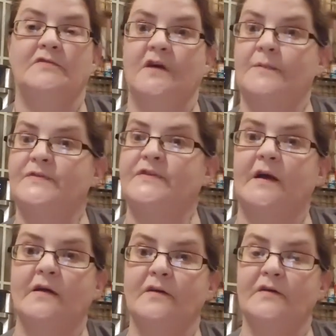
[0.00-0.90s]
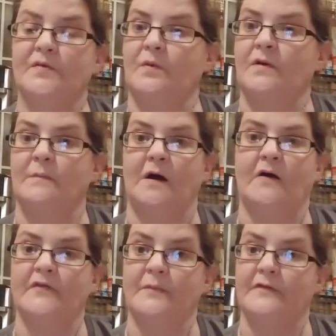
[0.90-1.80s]
James Taylor is one of
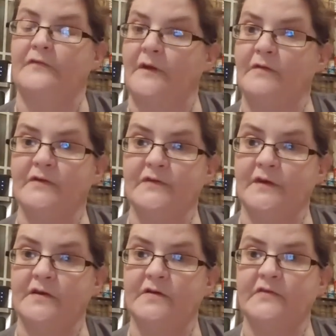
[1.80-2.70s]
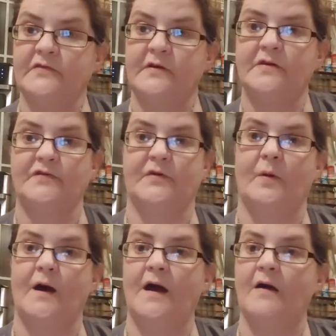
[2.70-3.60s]
my ultimate favorite singers,
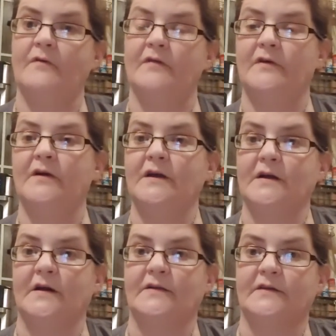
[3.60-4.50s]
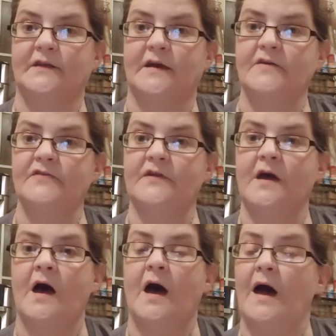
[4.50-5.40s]
so I have a very eclectic taste,
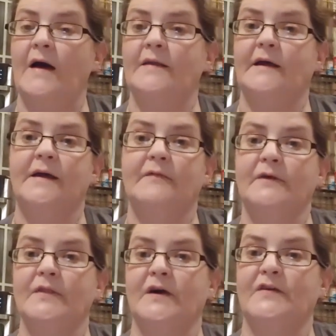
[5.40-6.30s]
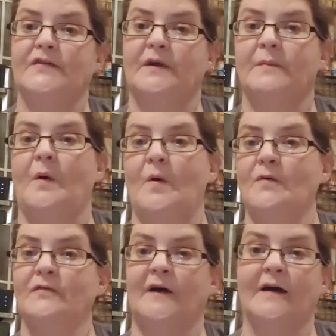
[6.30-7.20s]
and I even like some
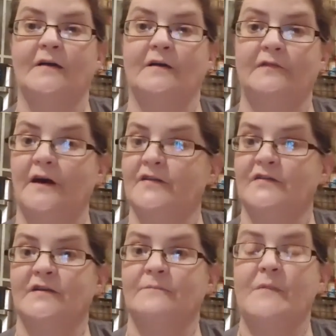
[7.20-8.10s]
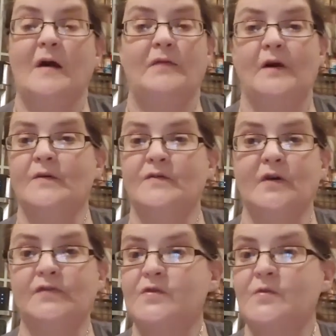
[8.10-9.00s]
old-fashioned Knuckles
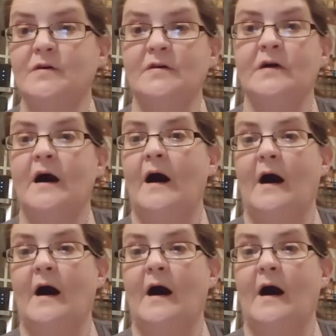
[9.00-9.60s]
O'Toole